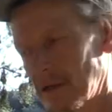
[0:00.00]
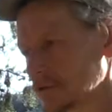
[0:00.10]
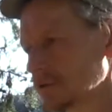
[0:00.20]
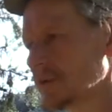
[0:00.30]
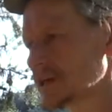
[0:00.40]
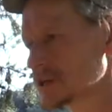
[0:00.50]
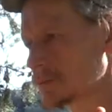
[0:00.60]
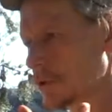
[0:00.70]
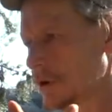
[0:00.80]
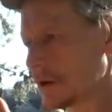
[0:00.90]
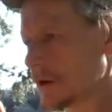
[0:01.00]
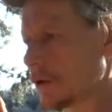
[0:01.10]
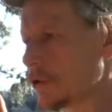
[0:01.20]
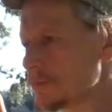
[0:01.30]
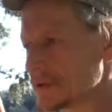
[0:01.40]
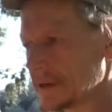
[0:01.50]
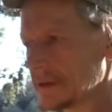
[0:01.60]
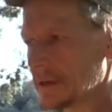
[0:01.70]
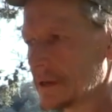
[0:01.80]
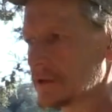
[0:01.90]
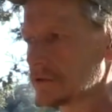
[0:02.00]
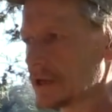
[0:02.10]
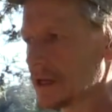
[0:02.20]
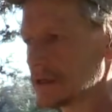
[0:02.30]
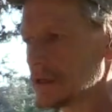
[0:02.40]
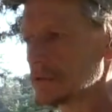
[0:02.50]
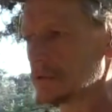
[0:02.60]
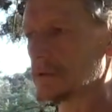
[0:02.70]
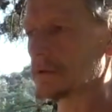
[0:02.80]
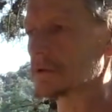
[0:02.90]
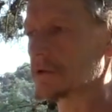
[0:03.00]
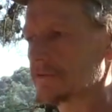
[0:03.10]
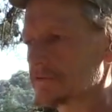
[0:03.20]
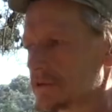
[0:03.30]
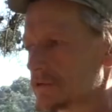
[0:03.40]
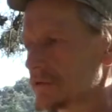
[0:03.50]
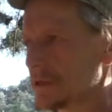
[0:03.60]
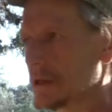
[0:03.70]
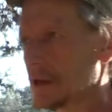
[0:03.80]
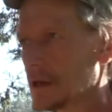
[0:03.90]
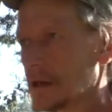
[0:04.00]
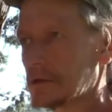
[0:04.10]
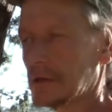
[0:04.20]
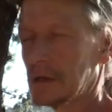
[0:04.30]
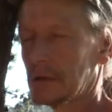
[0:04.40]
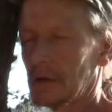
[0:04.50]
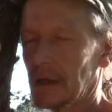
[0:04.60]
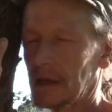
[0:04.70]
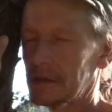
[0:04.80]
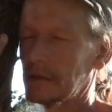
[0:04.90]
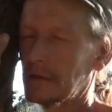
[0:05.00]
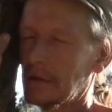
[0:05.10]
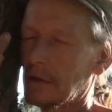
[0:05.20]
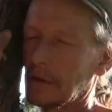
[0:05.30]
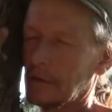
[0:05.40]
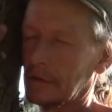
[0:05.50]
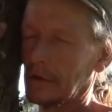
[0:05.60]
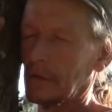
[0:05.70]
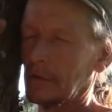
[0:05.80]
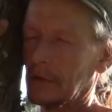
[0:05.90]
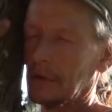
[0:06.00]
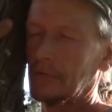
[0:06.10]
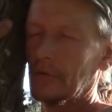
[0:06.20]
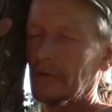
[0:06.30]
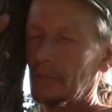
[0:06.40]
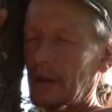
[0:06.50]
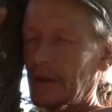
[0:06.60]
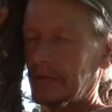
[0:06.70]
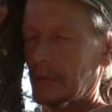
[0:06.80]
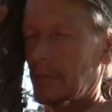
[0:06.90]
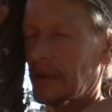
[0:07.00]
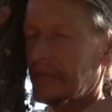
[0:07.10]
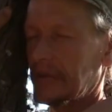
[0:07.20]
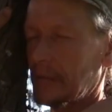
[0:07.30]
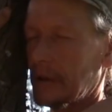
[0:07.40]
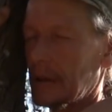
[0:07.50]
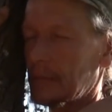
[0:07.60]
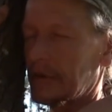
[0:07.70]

You're much more open to get into the aura of the tree and to get connected. So in the first place it may seem a little bit